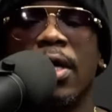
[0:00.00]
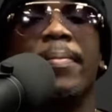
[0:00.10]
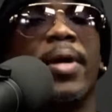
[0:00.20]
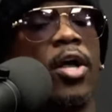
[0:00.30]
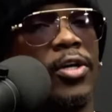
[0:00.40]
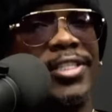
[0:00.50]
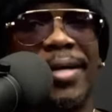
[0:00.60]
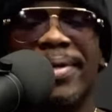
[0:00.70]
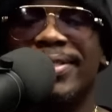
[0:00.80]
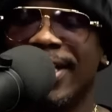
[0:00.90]
Because let me
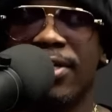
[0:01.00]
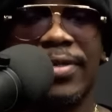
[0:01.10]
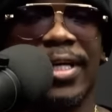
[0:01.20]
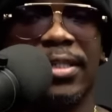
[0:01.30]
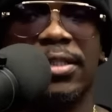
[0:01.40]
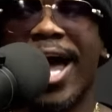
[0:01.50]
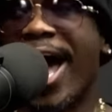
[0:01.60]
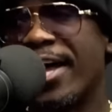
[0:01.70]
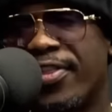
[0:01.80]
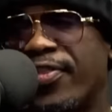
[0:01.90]
tell you this
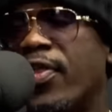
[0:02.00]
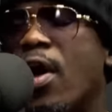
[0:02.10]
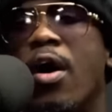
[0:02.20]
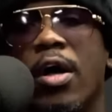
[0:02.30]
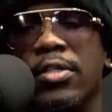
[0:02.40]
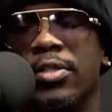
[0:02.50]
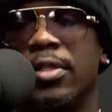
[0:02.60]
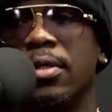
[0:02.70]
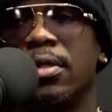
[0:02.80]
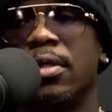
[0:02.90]
I thought
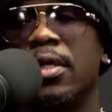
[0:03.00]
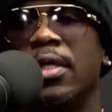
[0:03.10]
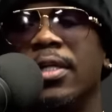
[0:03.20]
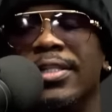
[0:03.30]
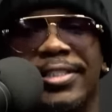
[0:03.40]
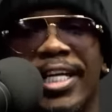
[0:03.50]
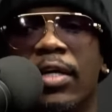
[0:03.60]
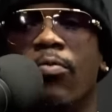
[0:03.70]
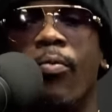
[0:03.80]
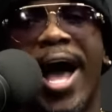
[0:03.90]

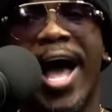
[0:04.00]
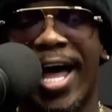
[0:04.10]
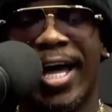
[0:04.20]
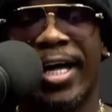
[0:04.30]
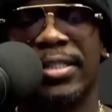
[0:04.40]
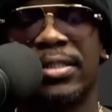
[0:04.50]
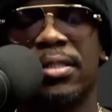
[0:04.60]
DY's